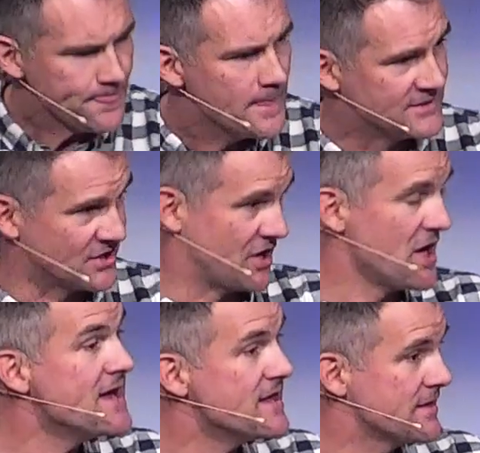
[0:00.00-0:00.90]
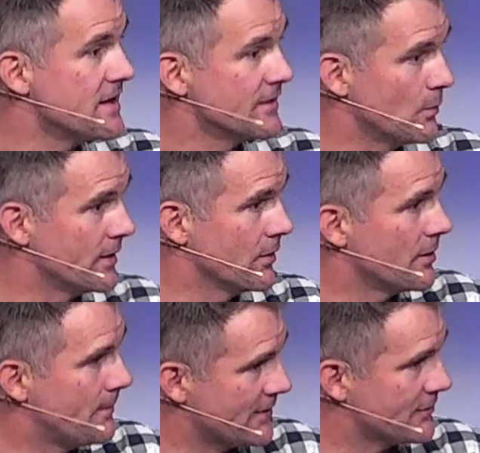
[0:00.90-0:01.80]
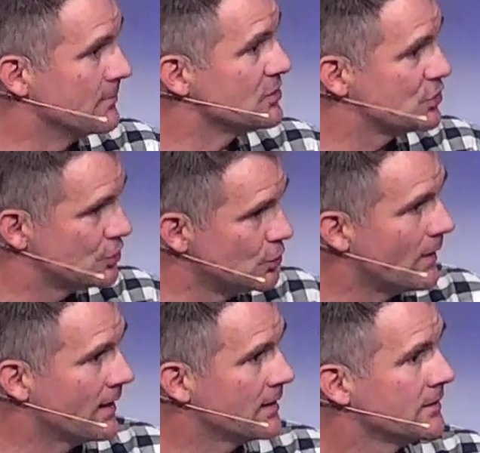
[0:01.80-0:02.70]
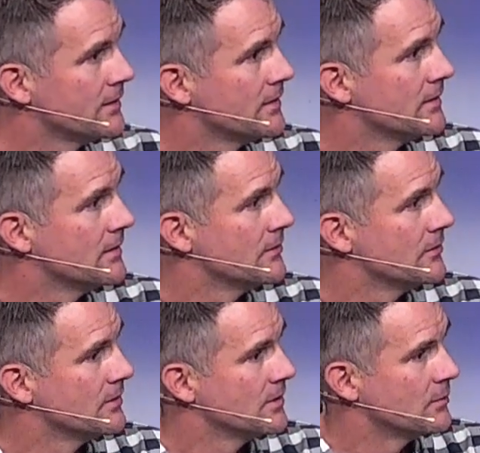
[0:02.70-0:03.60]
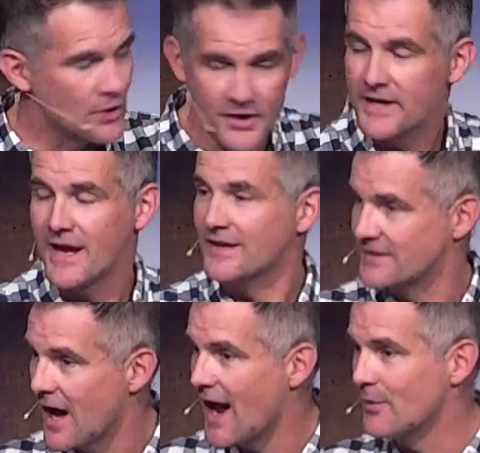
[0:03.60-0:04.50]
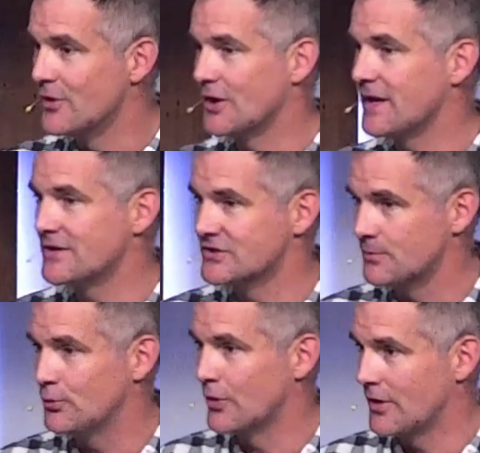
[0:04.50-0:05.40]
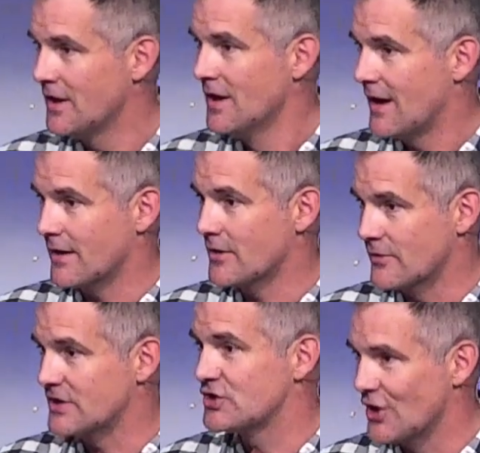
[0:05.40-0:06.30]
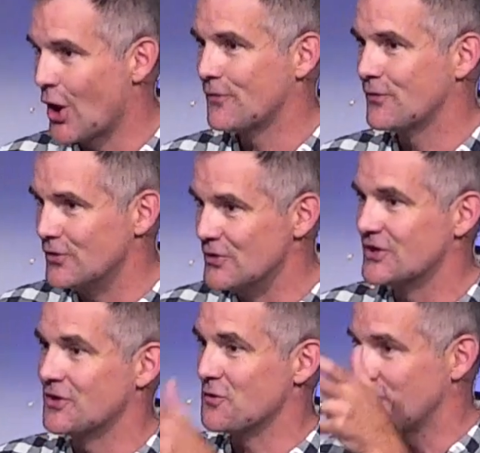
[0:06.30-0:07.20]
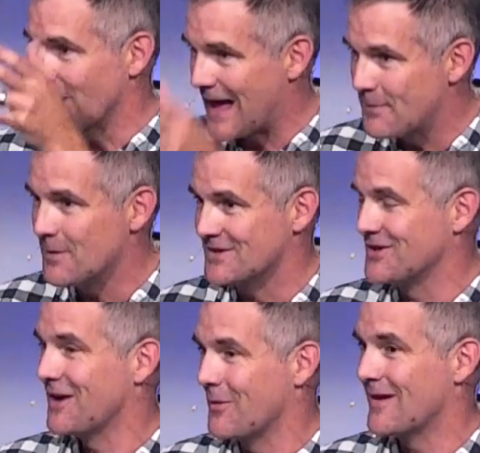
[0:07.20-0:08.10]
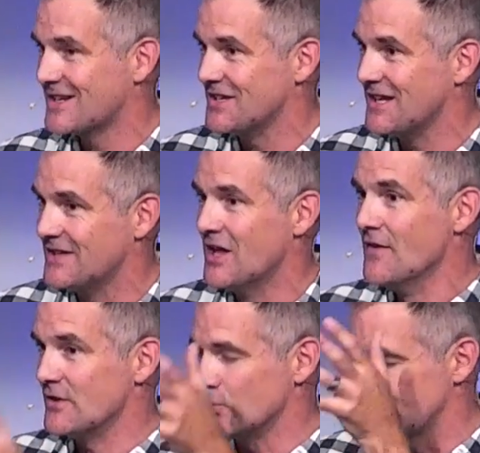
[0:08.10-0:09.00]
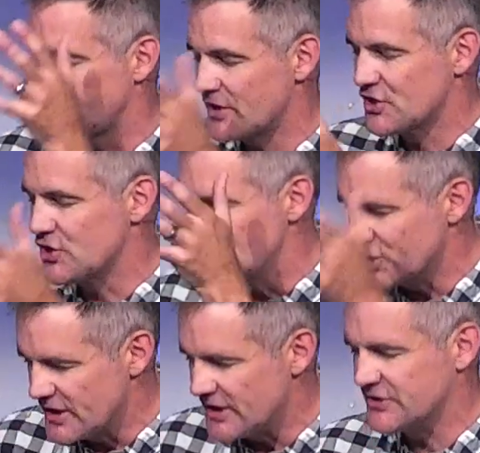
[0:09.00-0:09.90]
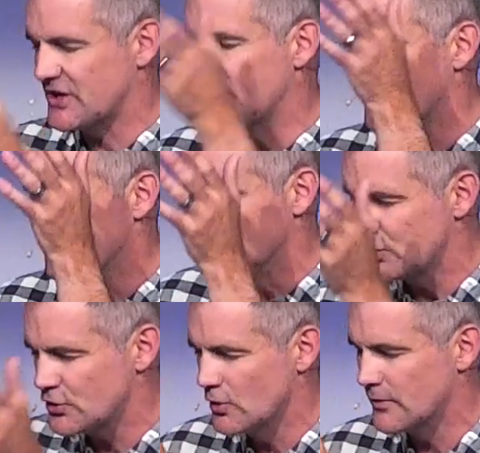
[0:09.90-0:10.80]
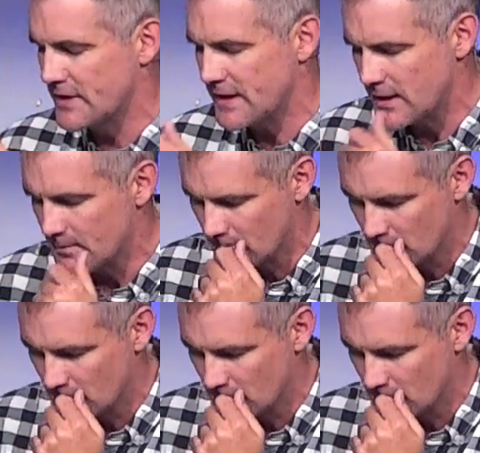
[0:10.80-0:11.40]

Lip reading: It's a key thing that we're on about, to mature. We're not here to entertain. We're not here just to put on a great show for you so that you feel happy about it. No, we're actually here that you'll treasure Jesus and that you'll mature in him.